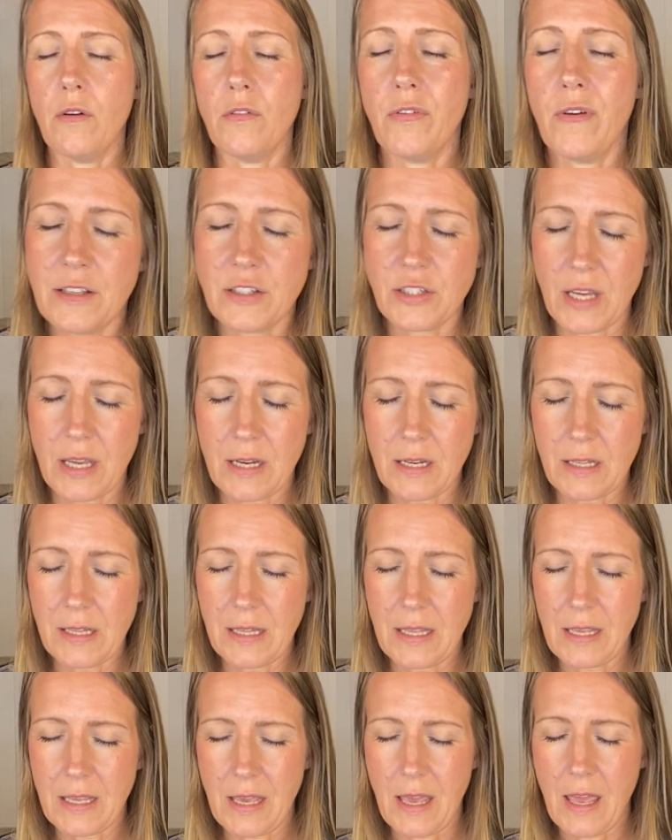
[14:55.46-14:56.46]
of
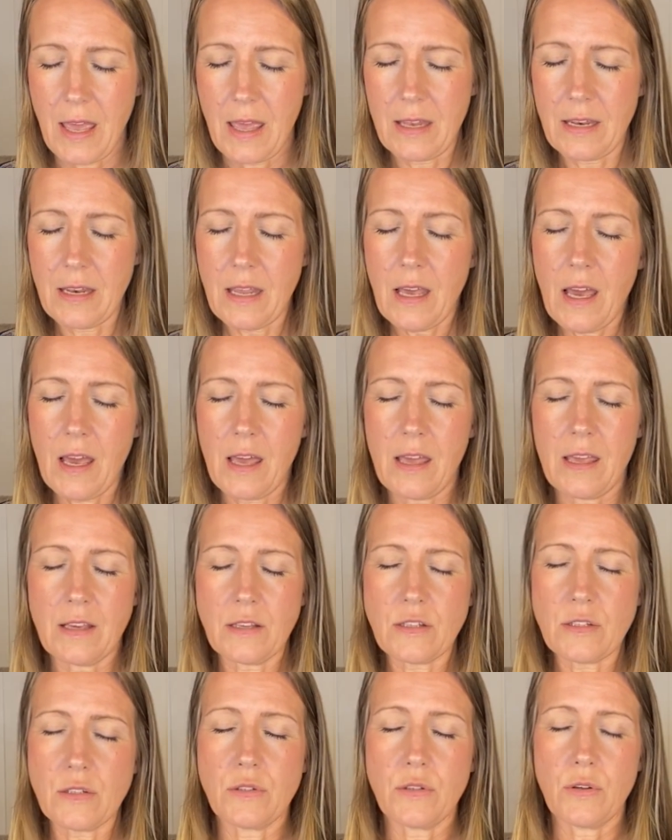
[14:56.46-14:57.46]
channeling and
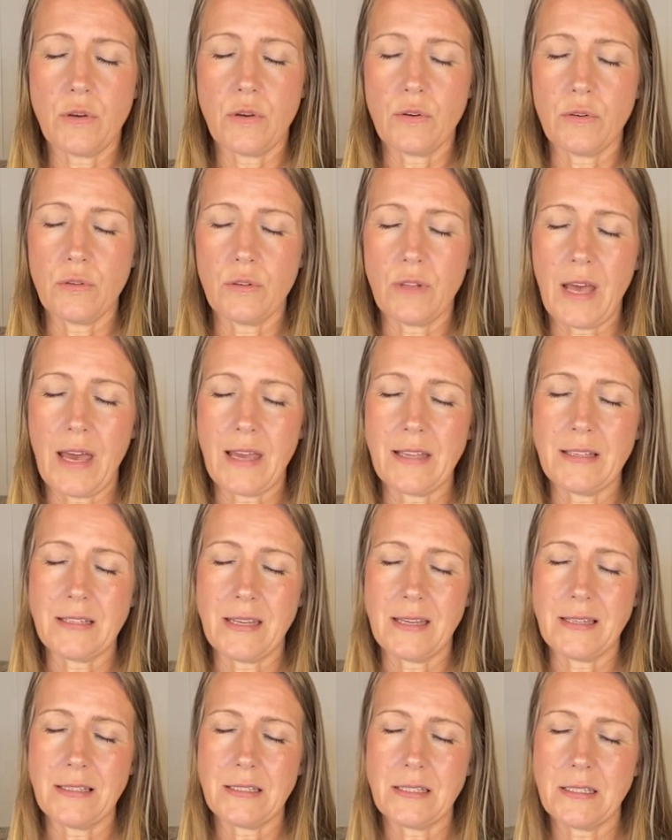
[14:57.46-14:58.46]
external
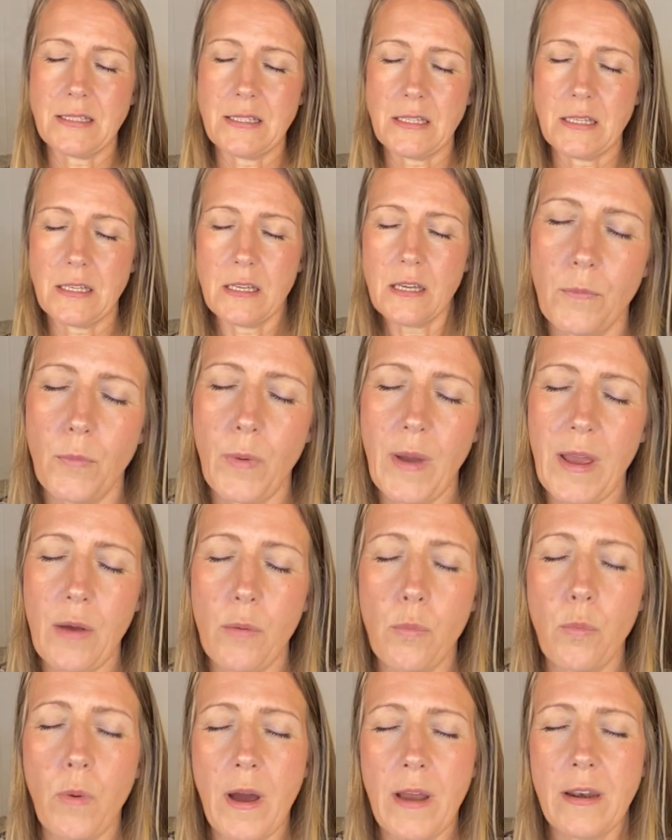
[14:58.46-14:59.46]
identity,
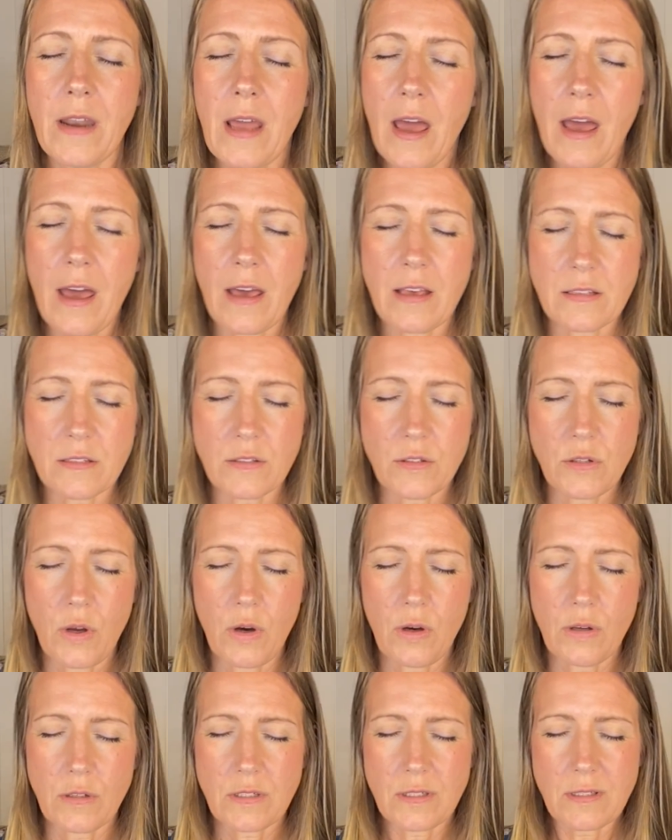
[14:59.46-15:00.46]
where one has
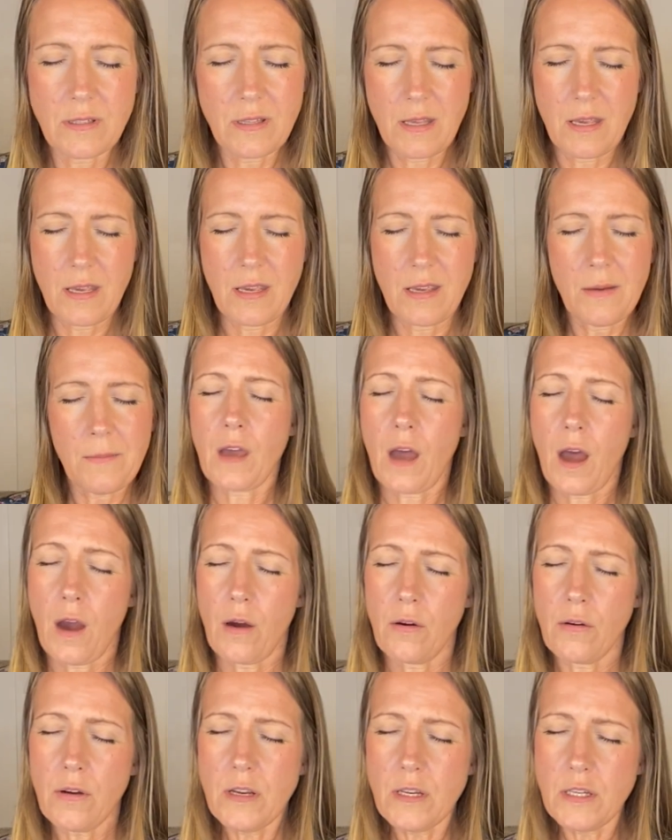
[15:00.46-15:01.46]
not the
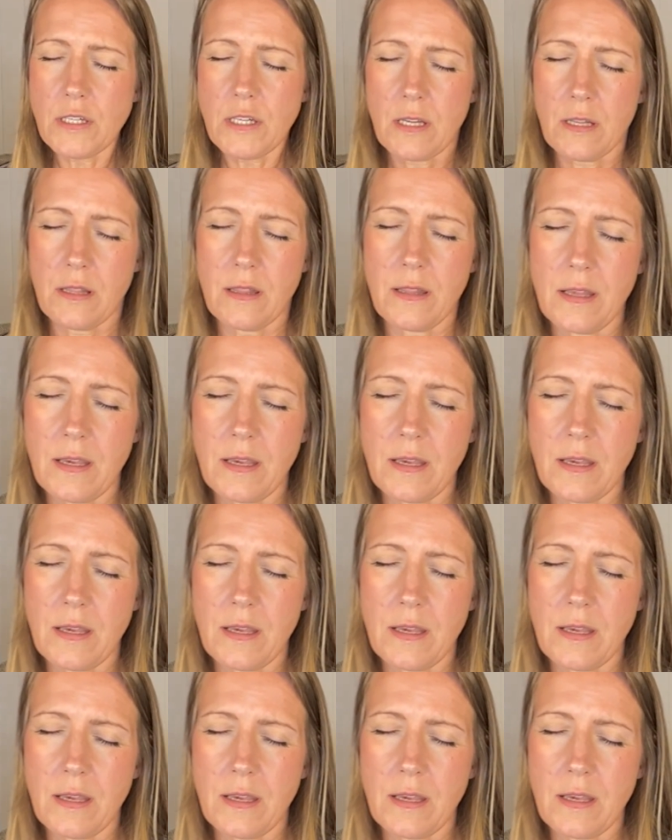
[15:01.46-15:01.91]
courage,